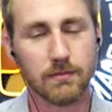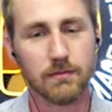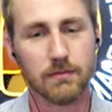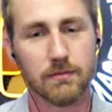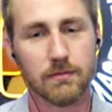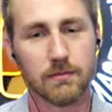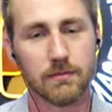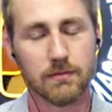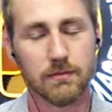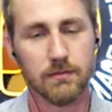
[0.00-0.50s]

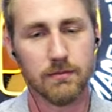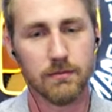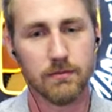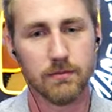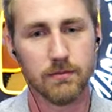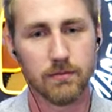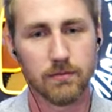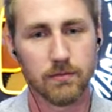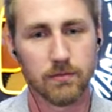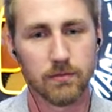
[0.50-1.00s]

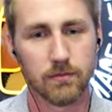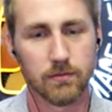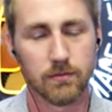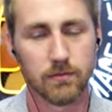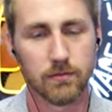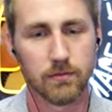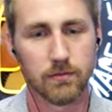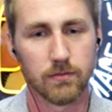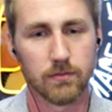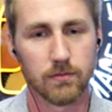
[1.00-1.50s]

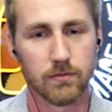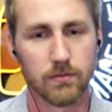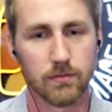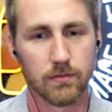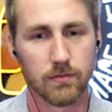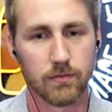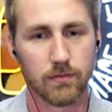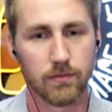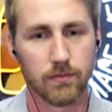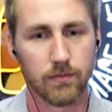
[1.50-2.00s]

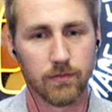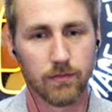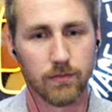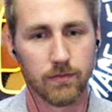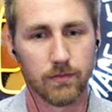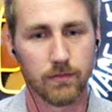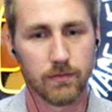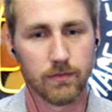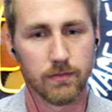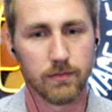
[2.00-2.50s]

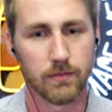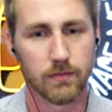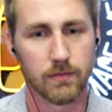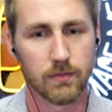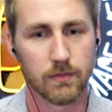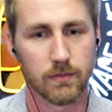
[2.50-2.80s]
[no speech]